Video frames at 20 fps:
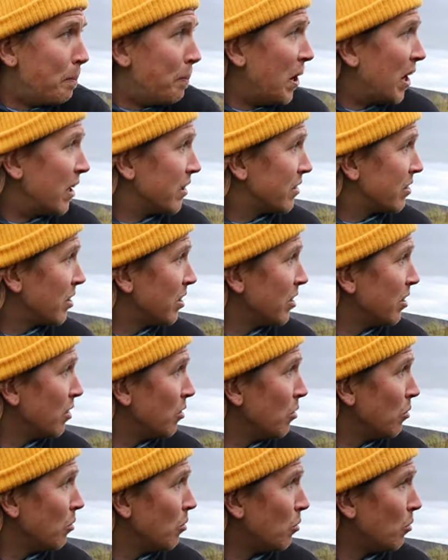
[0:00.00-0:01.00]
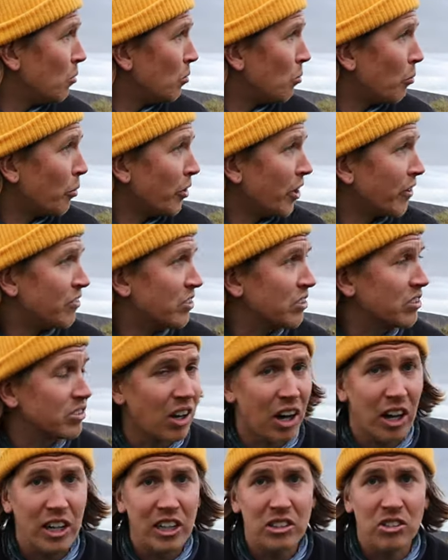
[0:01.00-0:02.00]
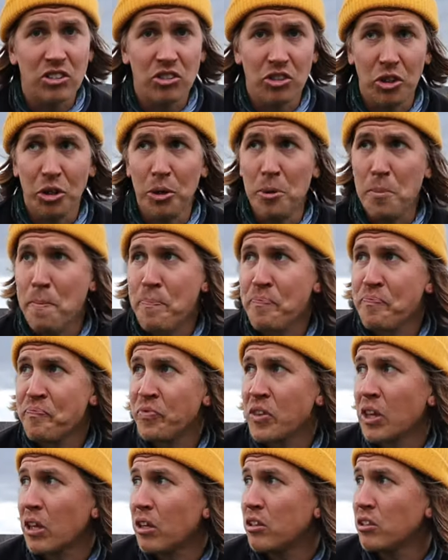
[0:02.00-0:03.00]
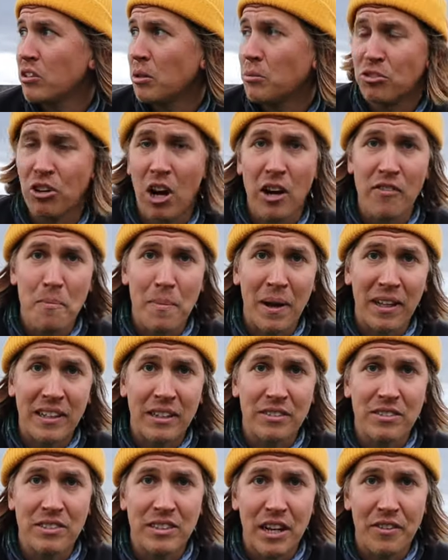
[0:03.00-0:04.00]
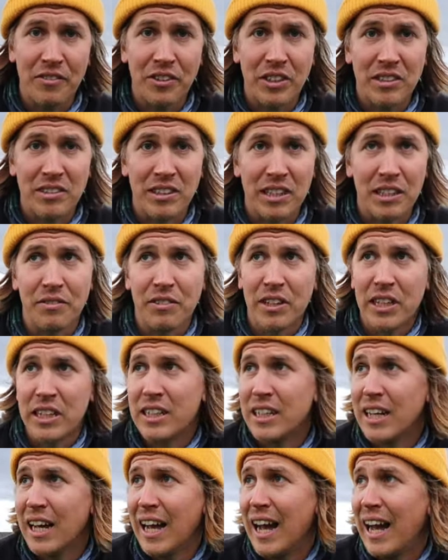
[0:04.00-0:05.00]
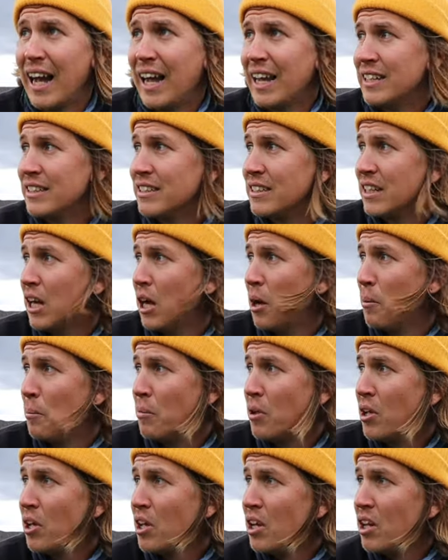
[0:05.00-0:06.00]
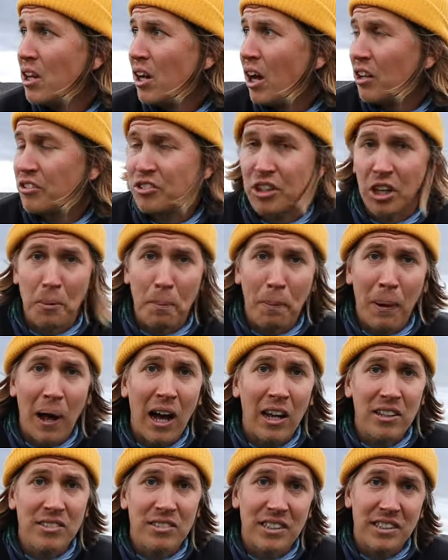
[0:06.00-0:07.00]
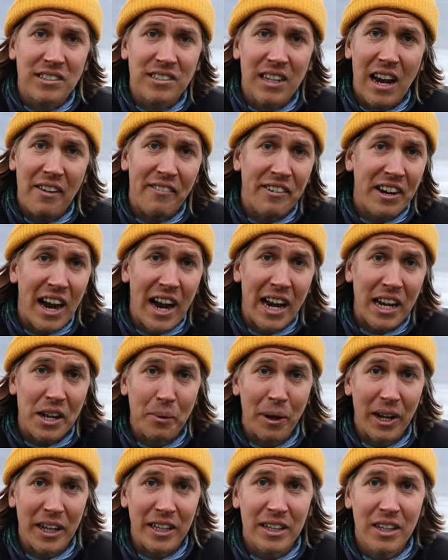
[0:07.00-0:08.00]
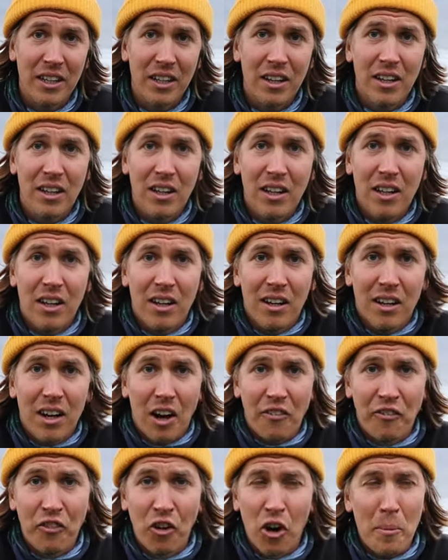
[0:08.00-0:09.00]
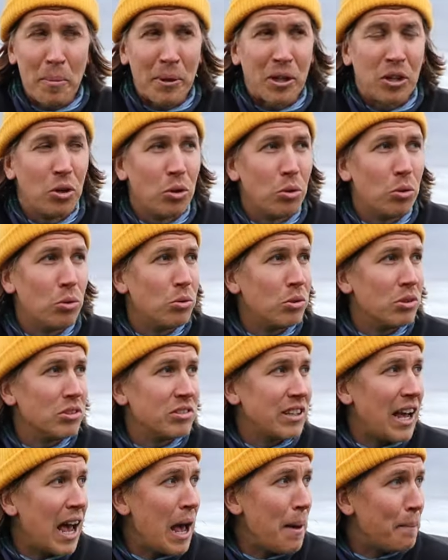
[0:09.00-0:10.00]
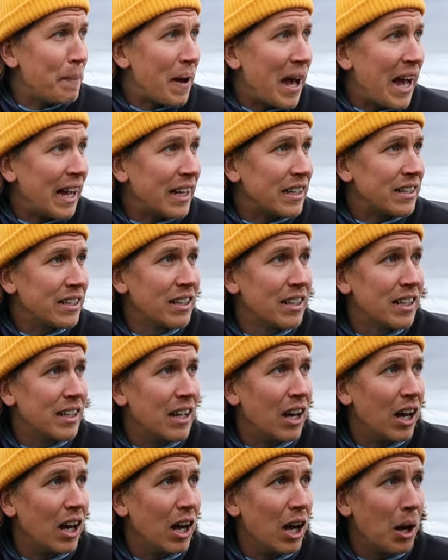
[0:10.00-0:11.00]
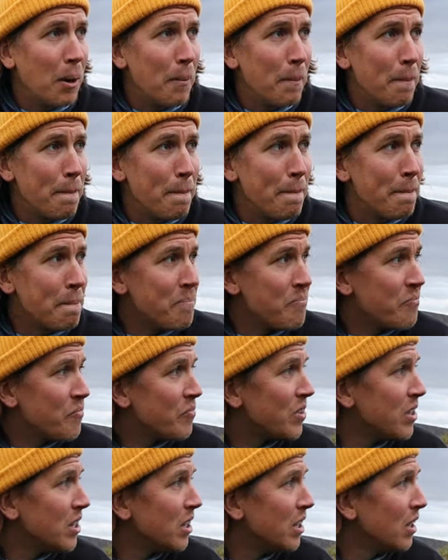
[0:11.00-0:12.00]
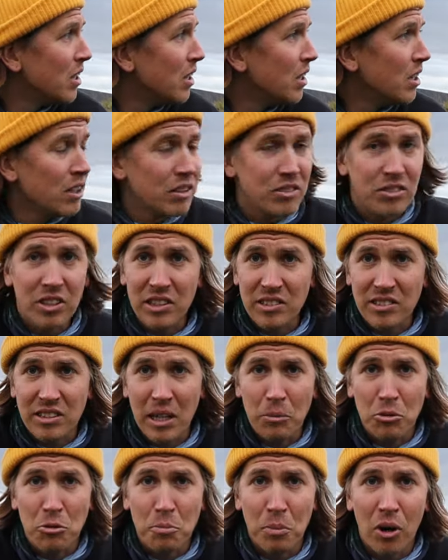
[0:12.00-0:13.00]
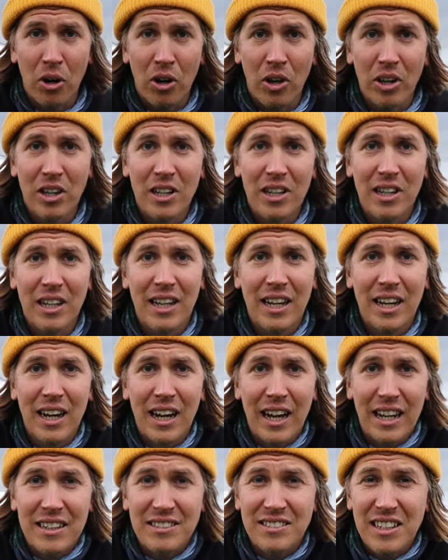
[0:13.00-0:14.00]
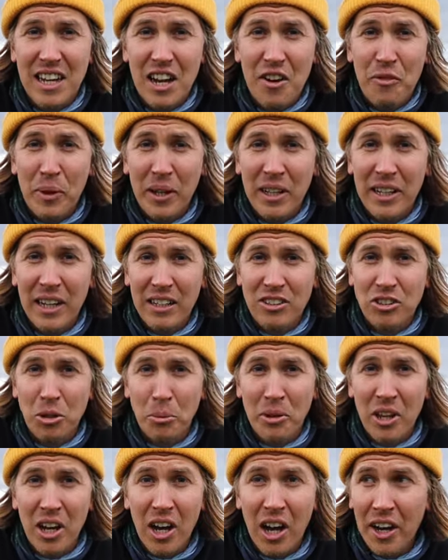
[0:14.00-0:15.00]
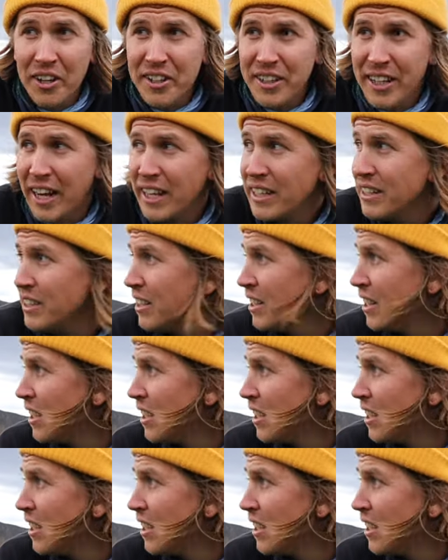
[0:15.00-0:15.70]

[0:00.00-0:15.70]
But what I've decided to do, because I'm driving back down to Devon this evening and um, I was kind of passing this area anyway, I thought it'd be cool to head back um, to the same spot and see if we can catch up with the herd again.